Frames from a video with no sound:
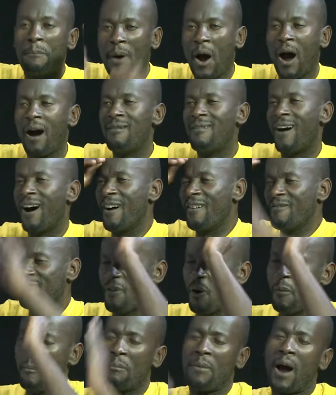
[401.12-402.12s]
to have the
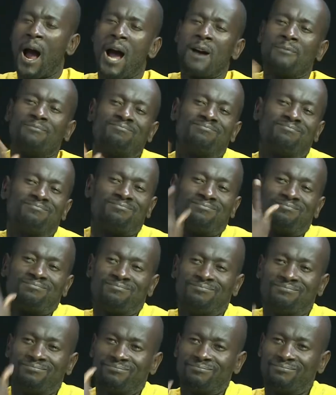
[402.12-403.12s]
qualification that we are
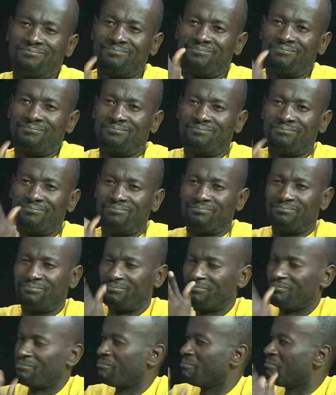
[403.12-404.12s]
needed, to have the
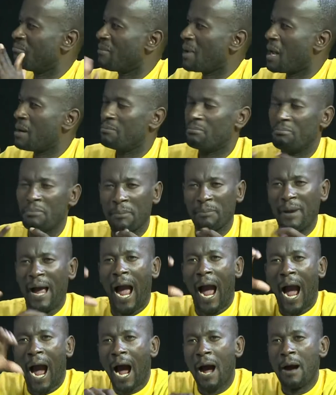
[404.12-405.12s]
knowledge and skills that we
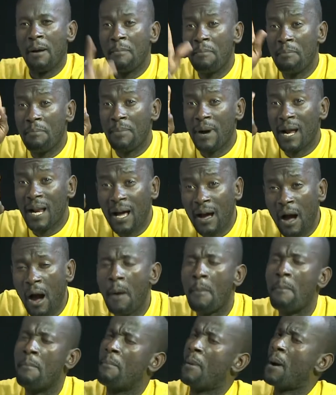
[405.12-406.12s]
need. Because we have
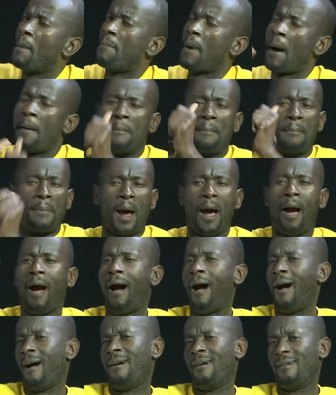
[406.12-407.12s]
the urge, we have the
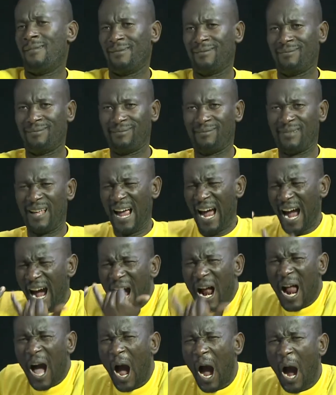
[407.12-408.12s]
morale, we
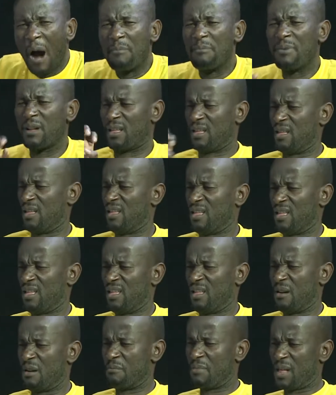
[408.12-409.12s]
want to have
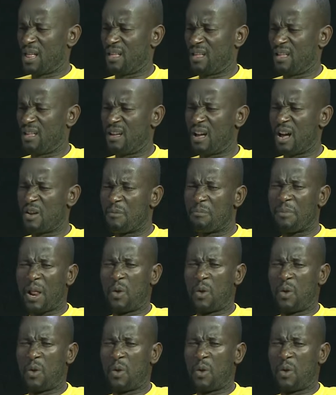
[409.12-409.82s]
A's, right?